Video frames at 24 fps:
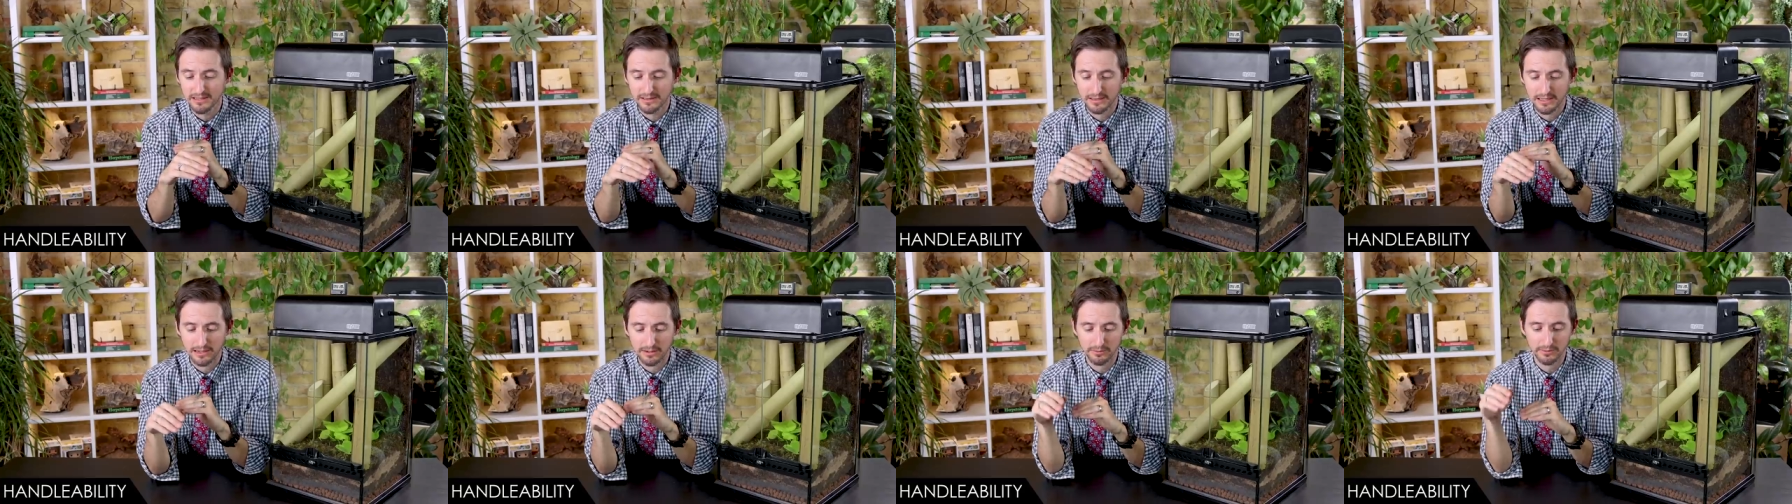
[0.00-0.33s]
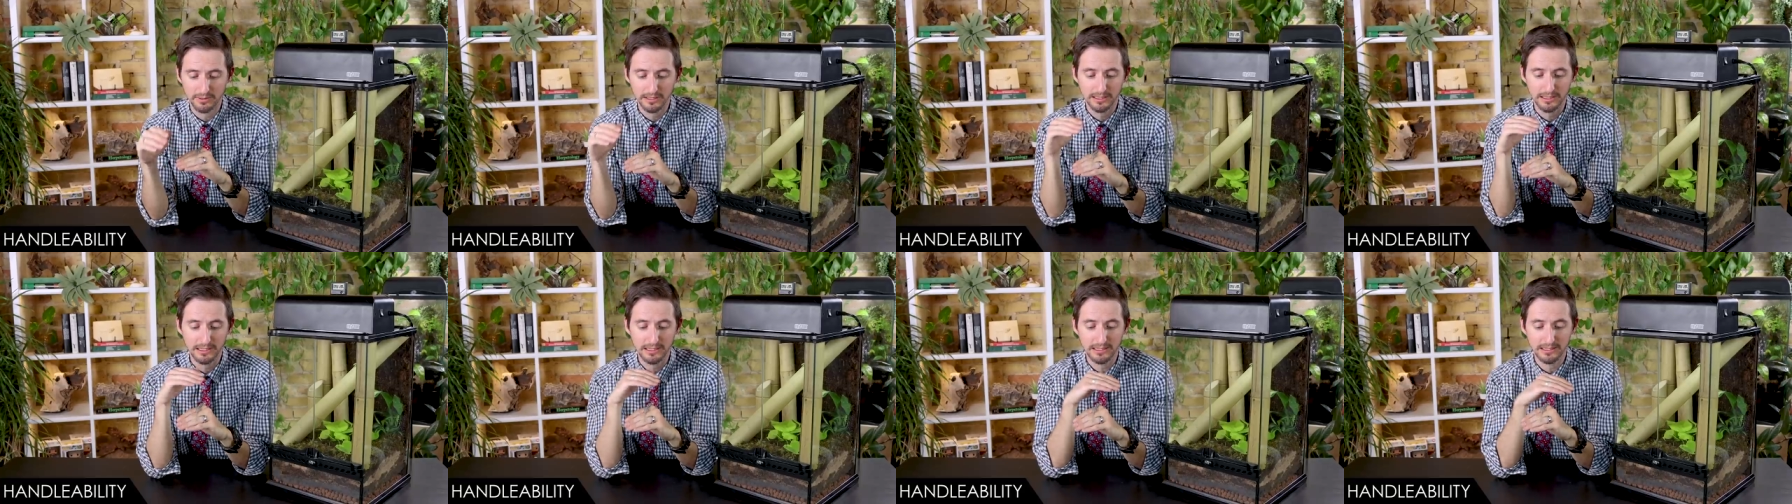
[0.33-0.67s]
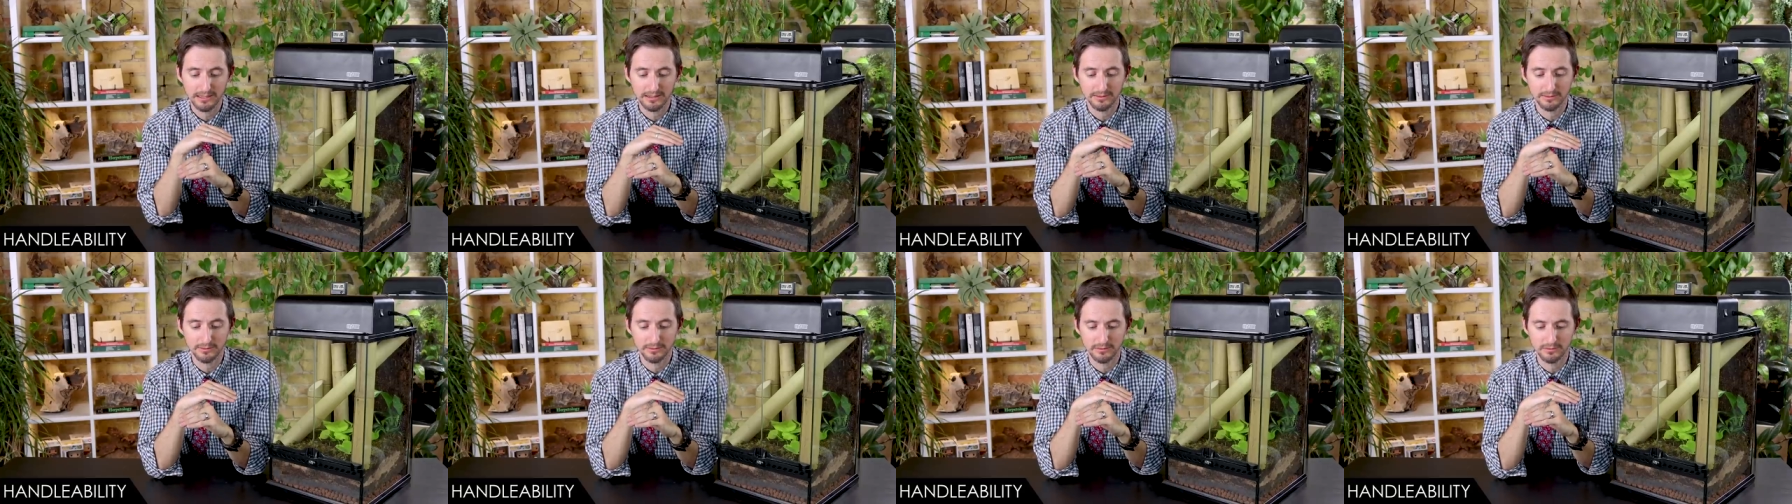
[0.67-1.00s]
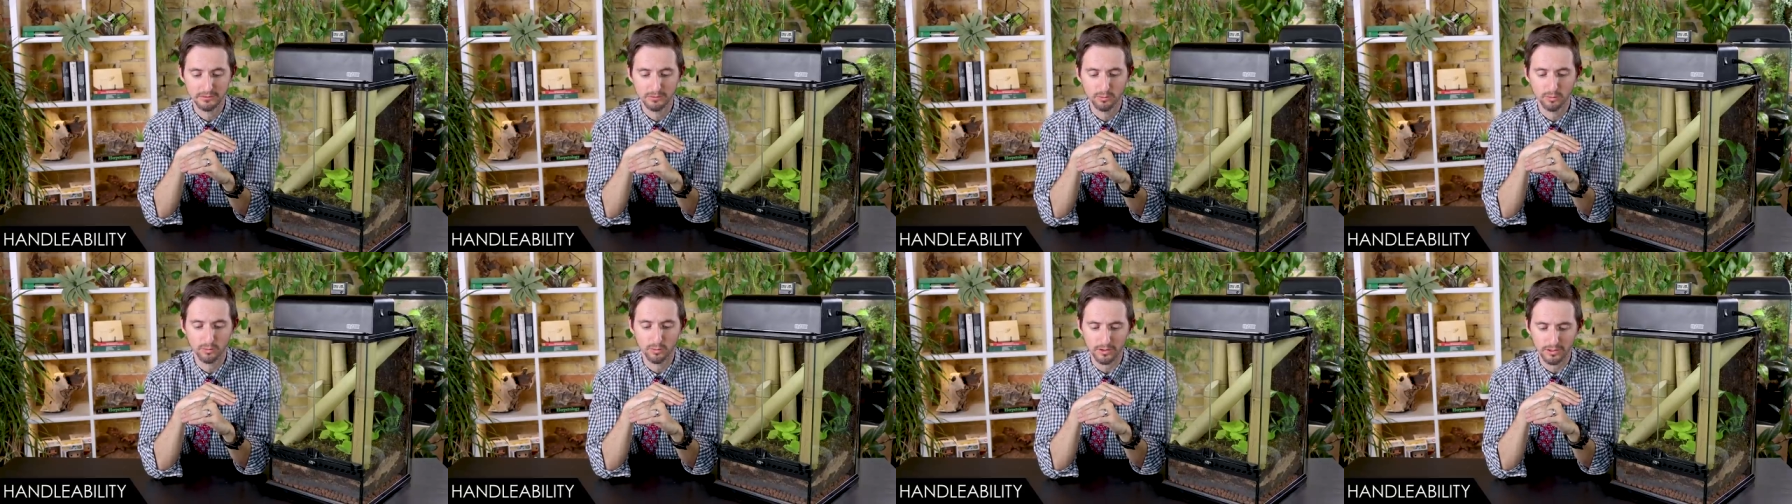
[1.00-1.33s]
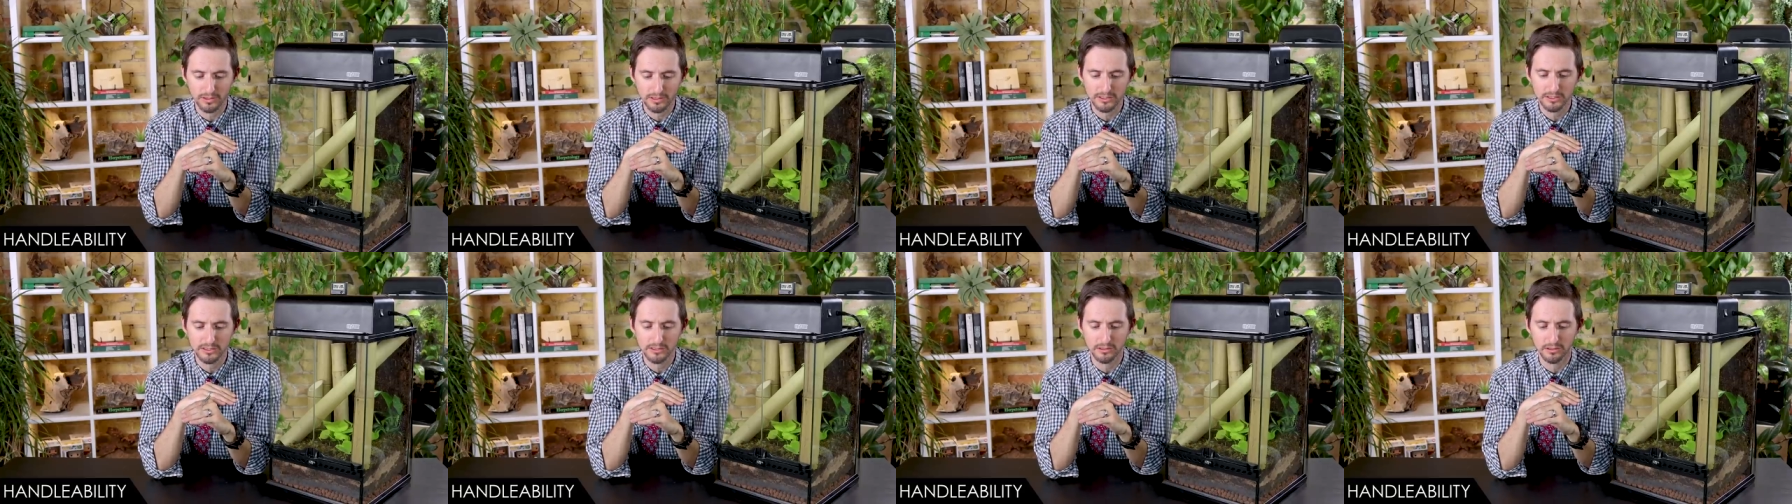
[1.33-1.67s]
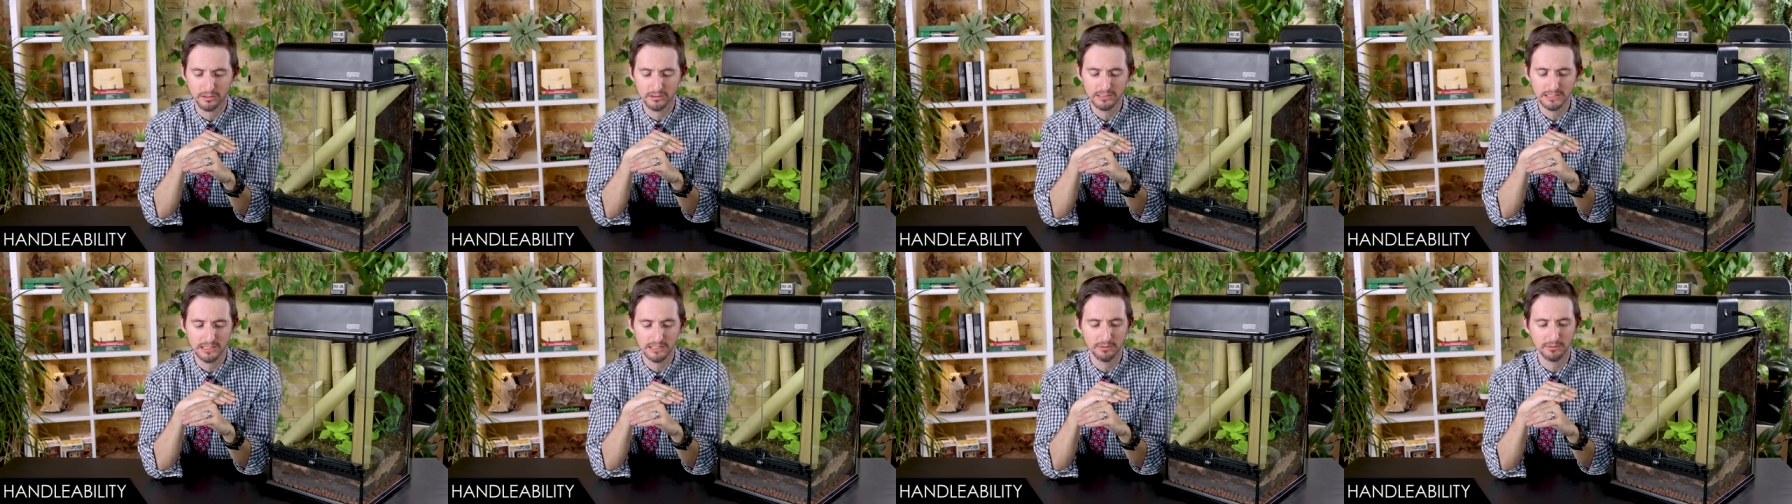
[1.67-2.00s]
that really works
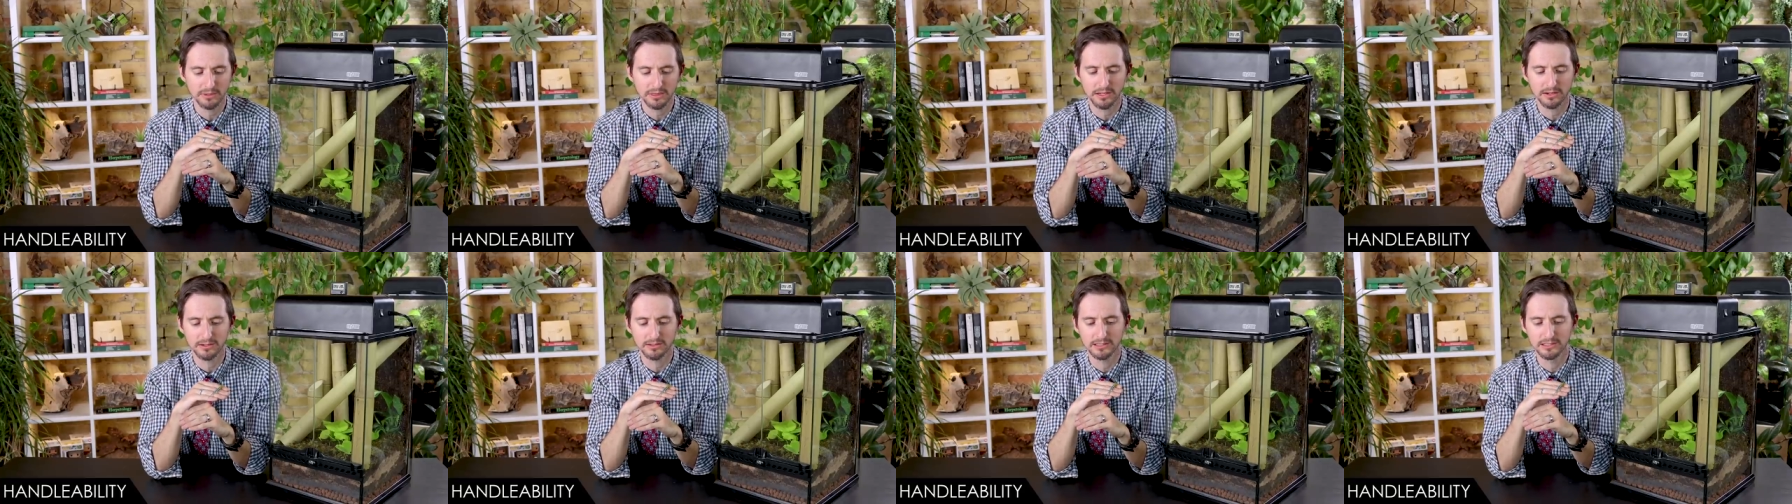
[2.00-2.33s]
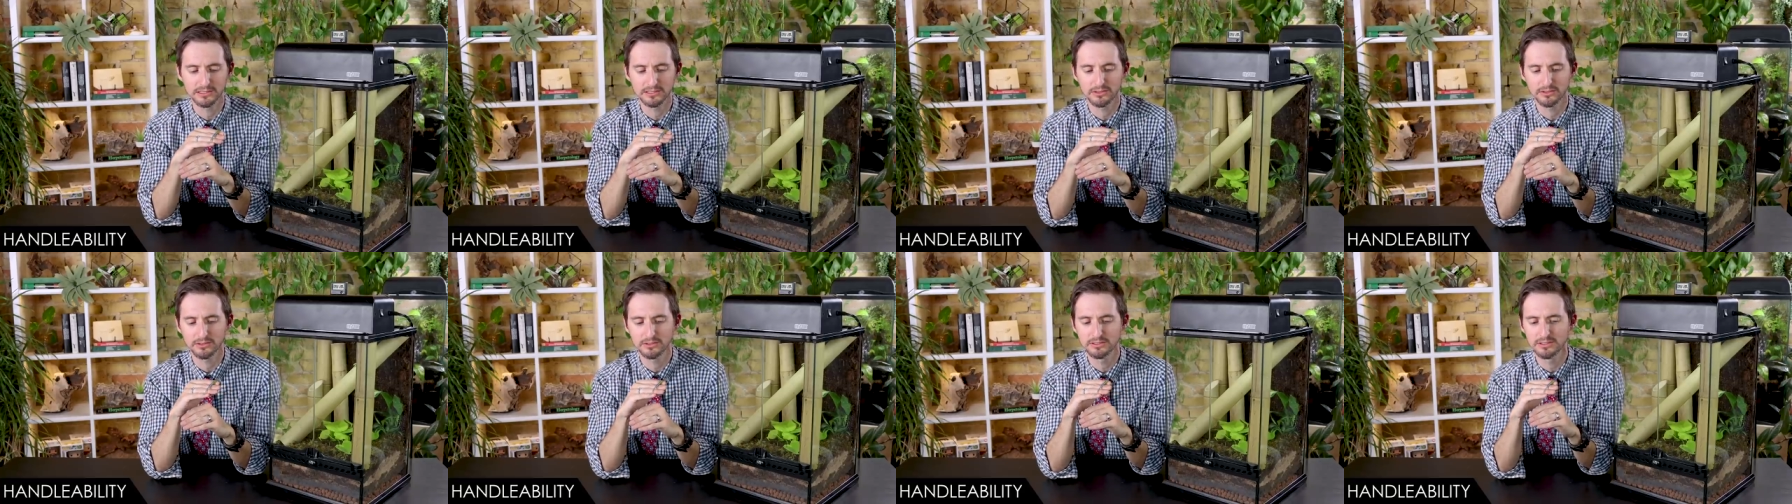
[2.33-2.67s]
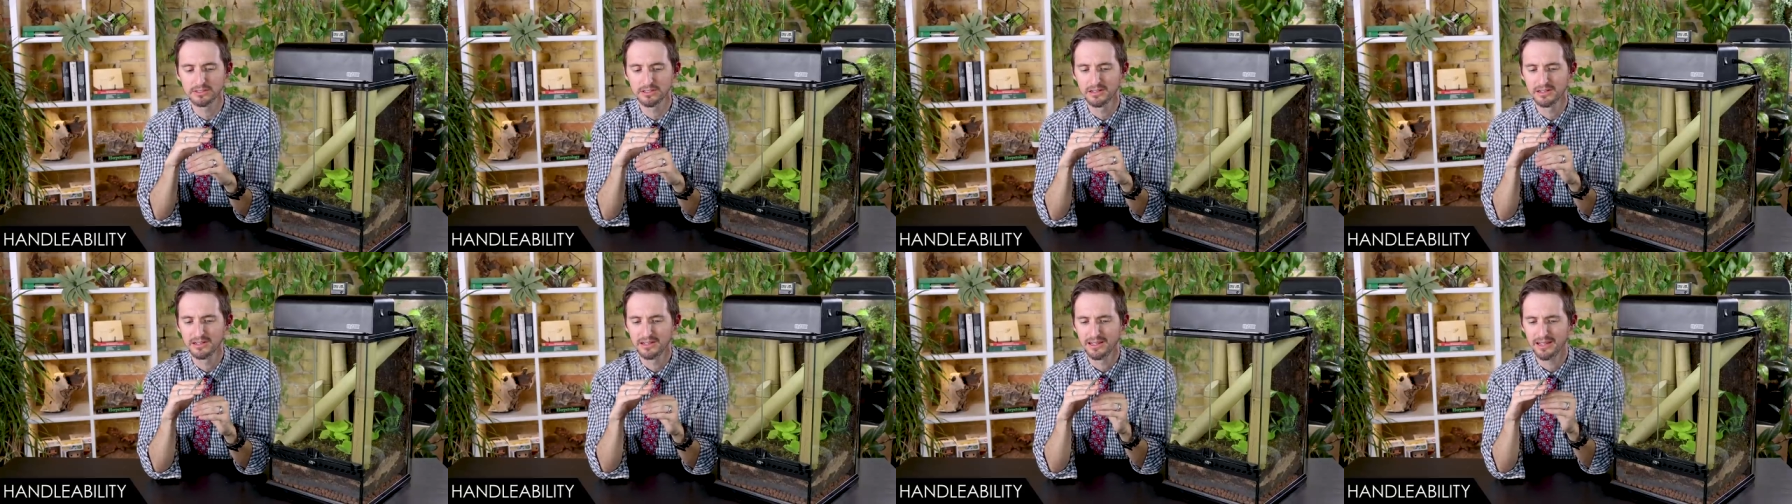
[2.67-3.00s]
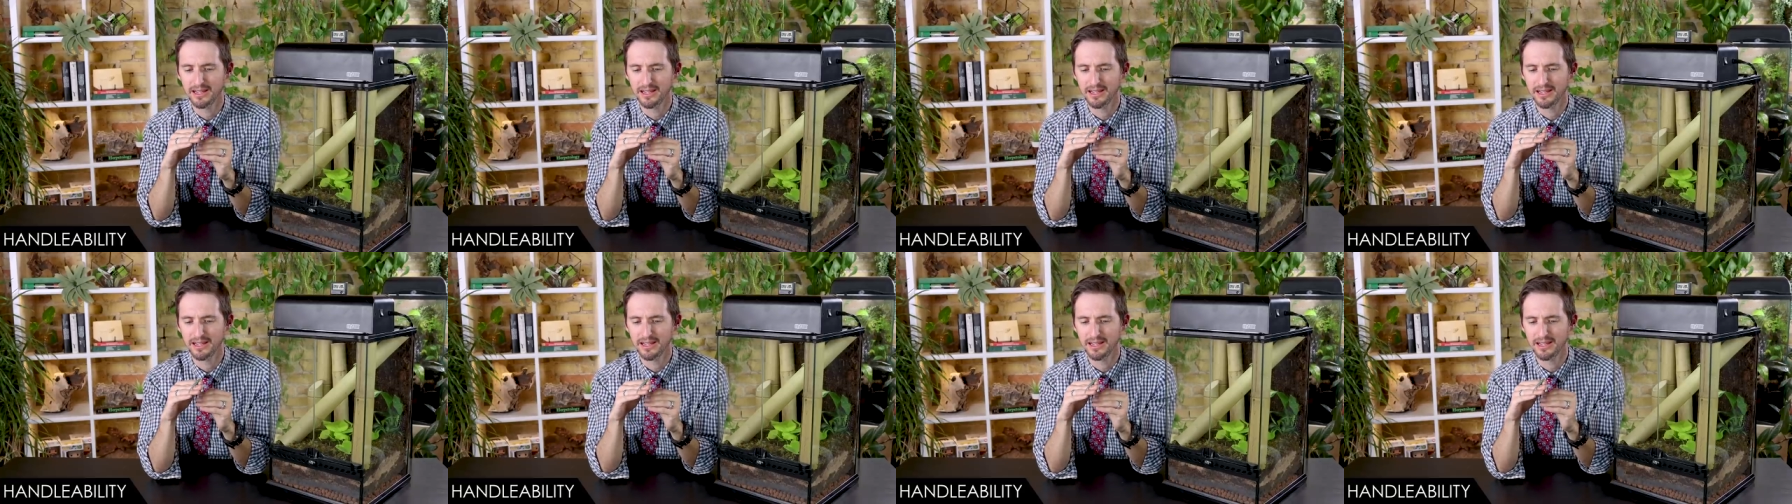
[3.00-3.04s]
closely with their lizards